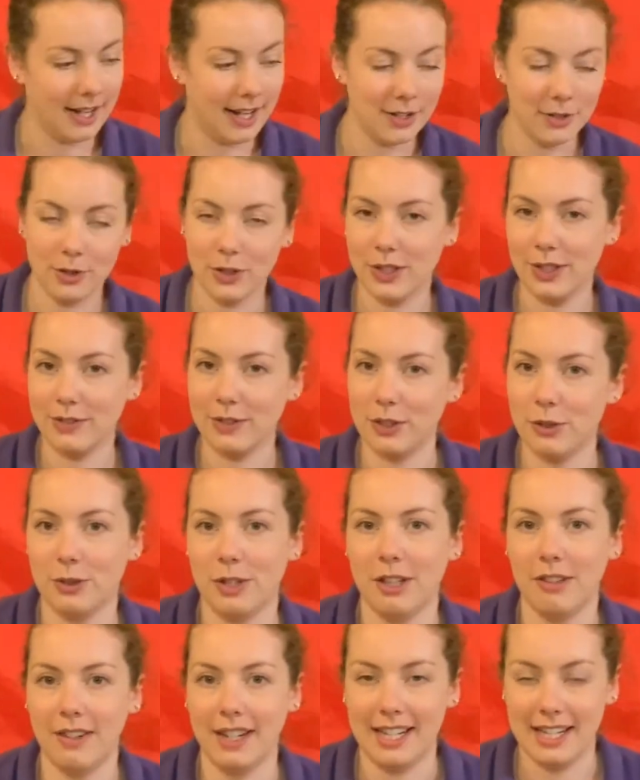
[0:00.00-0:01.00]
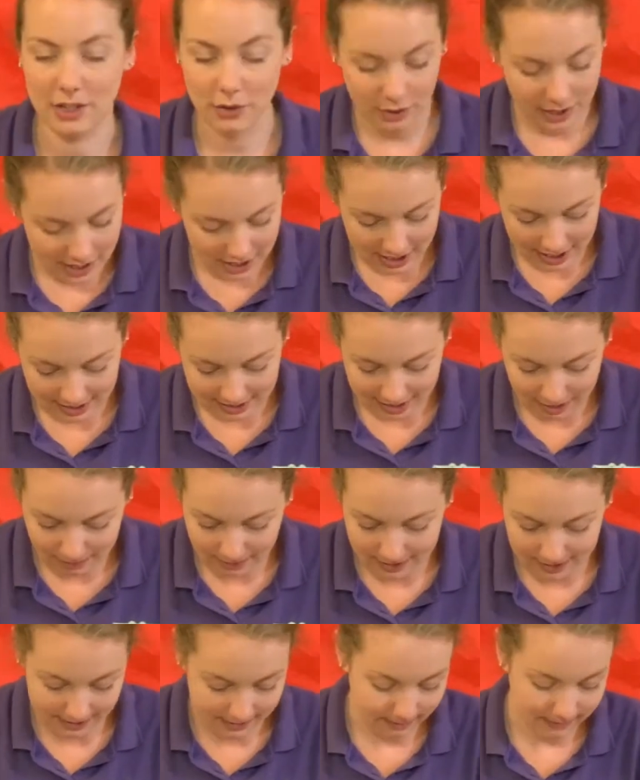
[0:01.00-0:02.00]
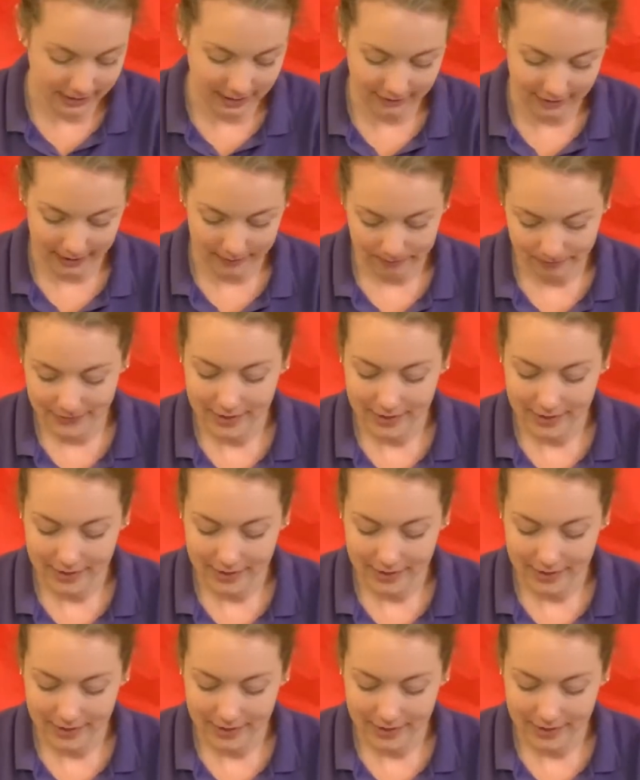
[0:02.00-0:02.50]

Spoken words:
I don't know if you know it already. 20 chestnut ones. Love it.